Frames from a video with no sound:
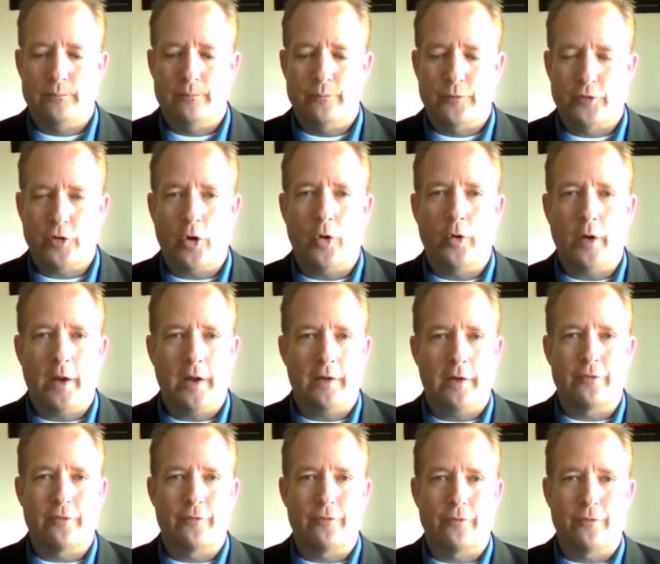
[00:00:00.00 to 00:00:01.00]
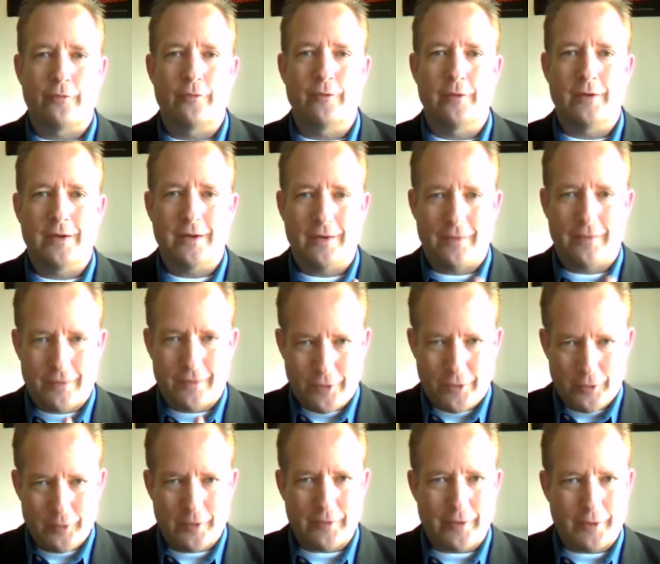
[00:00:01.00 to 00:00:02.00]
So if in the
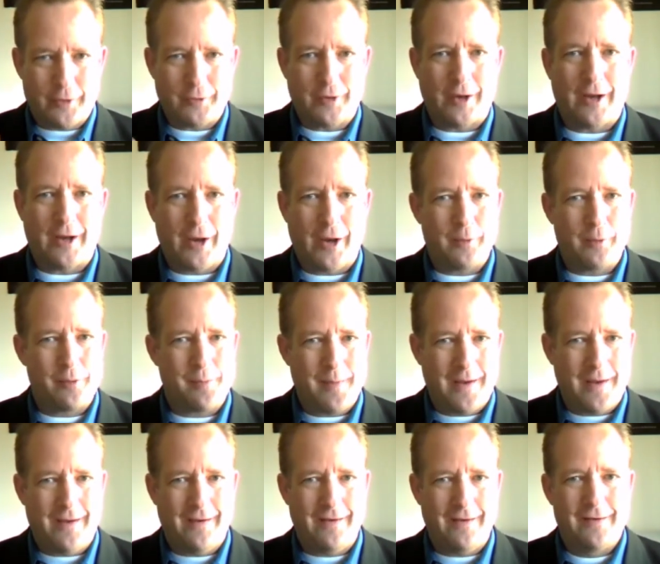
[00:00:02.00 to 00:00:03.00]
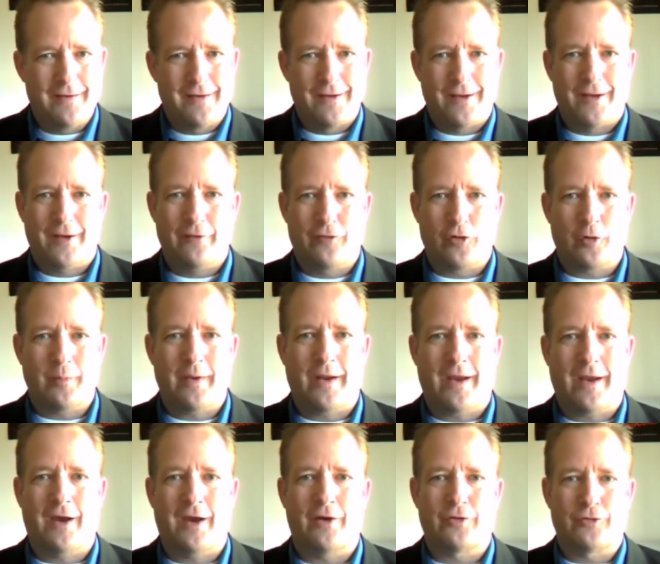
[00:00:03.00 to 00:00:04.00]
unit that you're taking with me, if you're
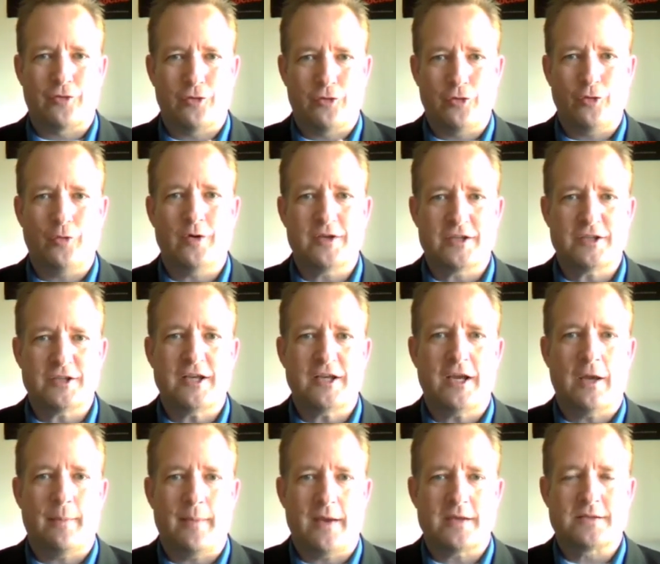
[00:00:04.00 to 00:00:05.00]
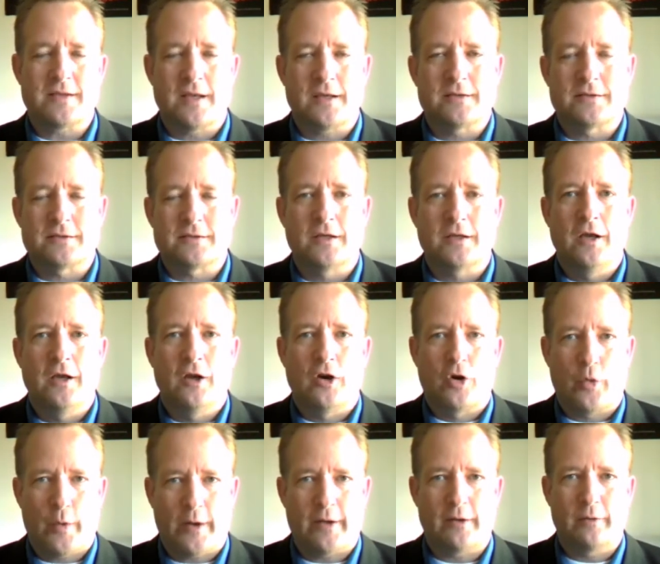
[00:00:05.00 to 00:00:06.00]
being asked to do a CMSS
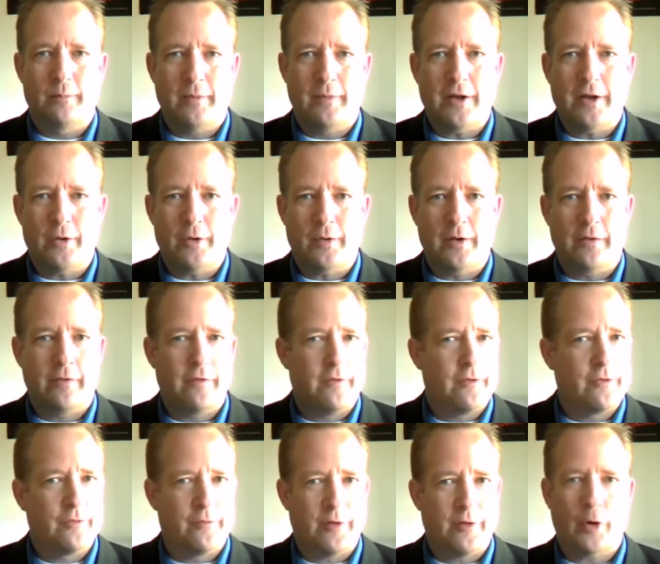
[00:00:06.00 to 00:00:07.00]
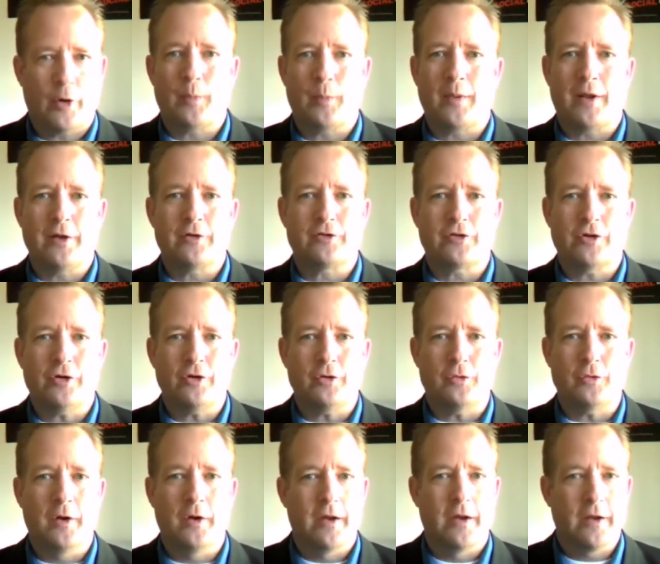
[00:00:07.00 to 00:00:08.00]
Curriculum Mini Unit, then this video applies to
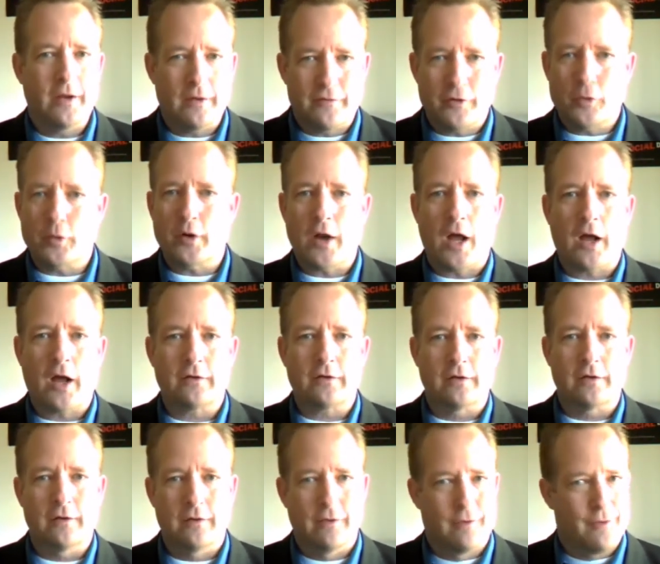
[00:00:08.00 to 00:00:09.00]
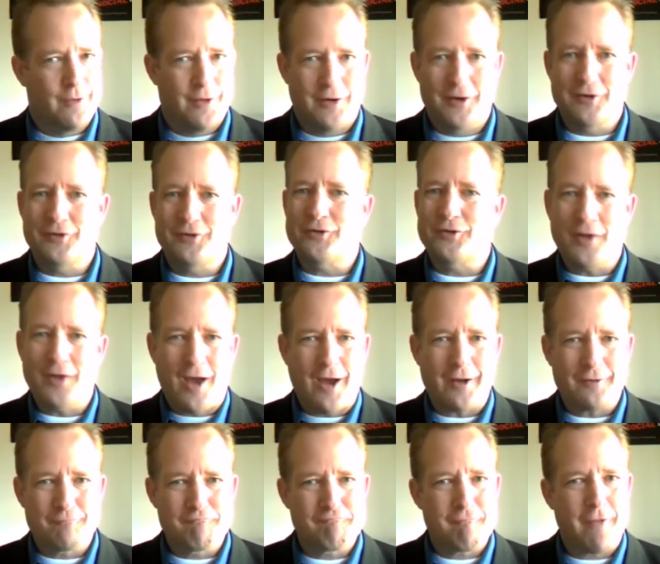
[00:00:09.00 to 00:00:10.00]
you. If you are not, then it does
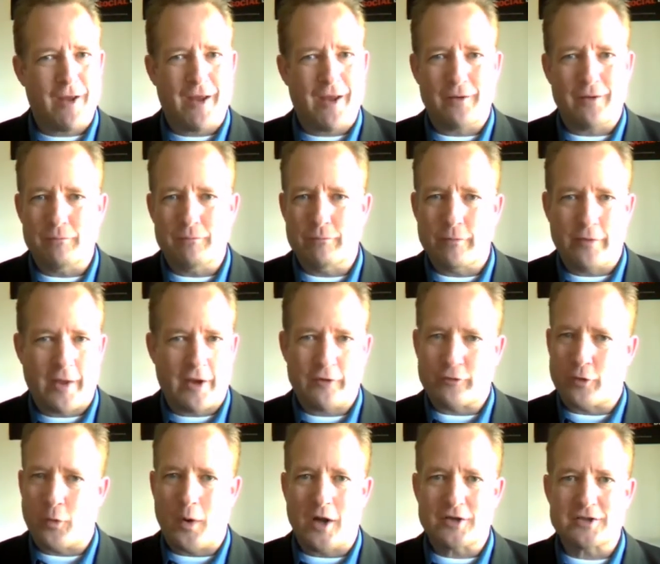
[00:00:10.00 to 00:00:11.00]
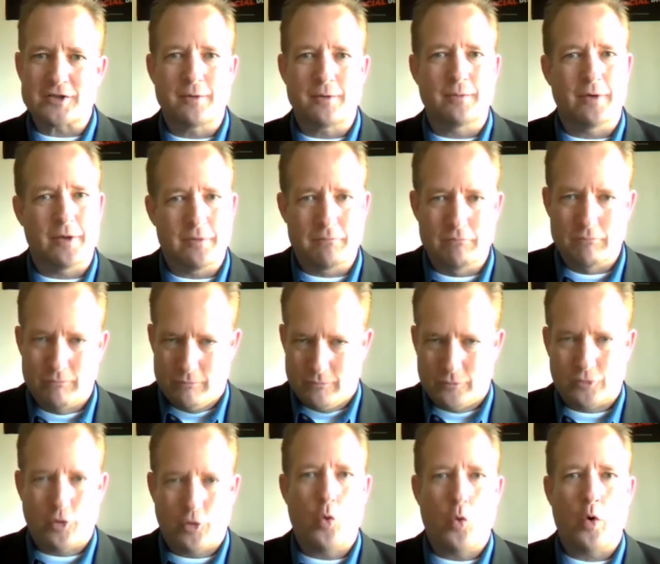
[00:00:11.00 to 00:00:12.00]
not. And thanks for watching, but
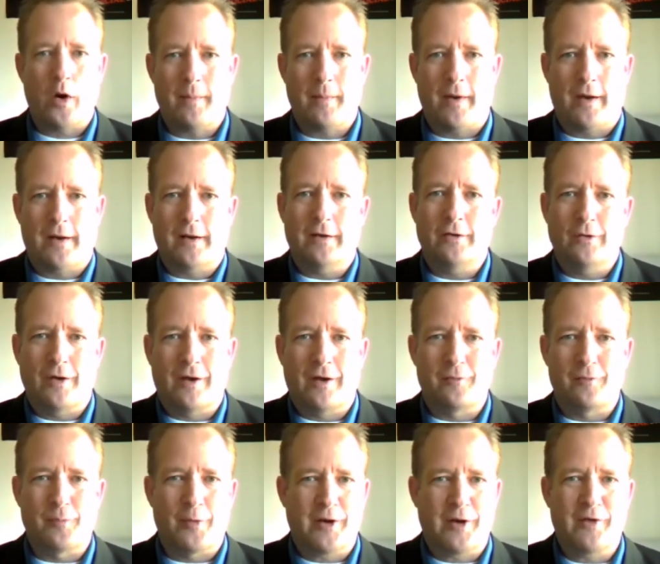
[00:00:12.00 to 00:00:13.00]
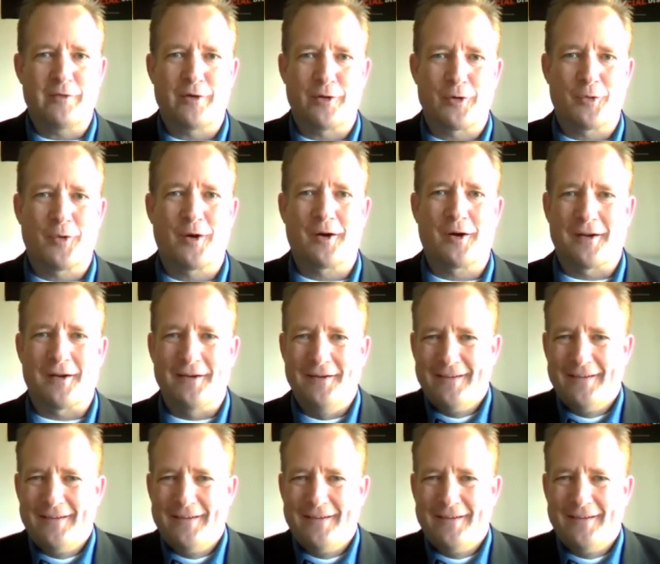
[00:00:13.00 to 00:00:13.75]
don't worry about it. You have plenty of other work